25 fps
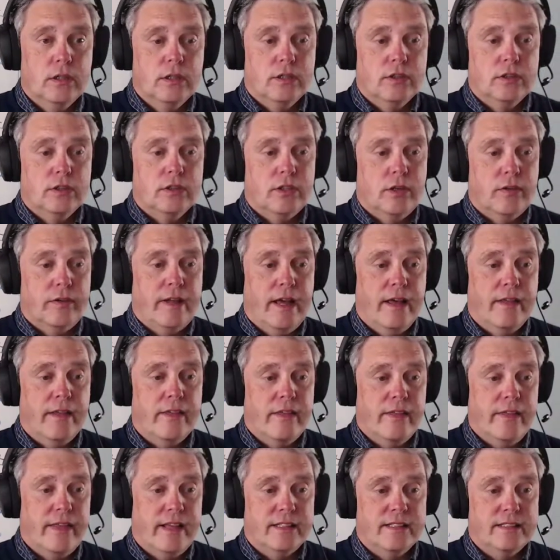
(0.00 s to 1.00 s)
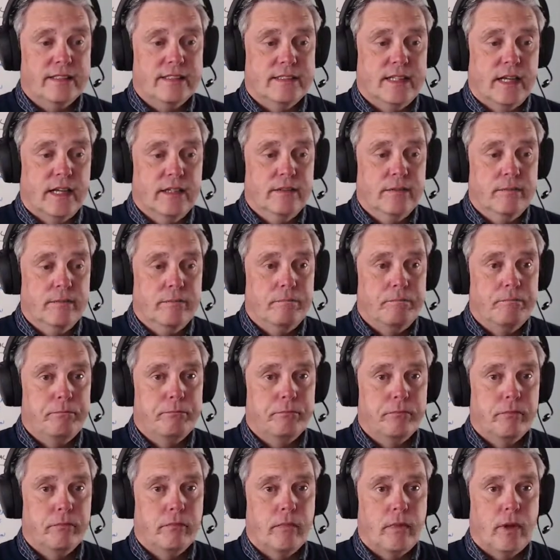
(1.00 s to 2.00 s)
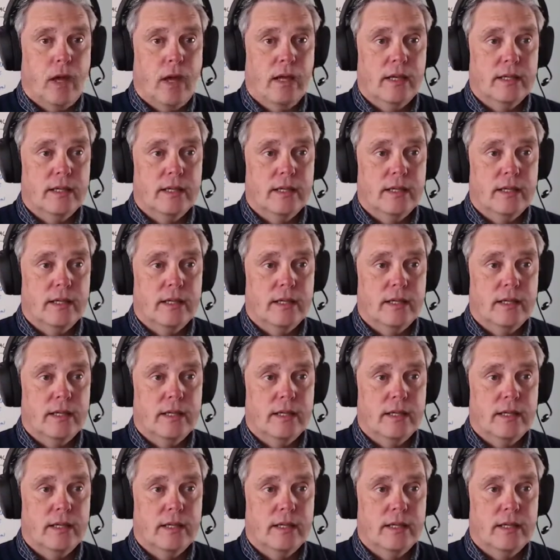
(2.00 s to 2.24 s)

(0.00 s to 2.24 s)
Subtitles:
So now that that's done, I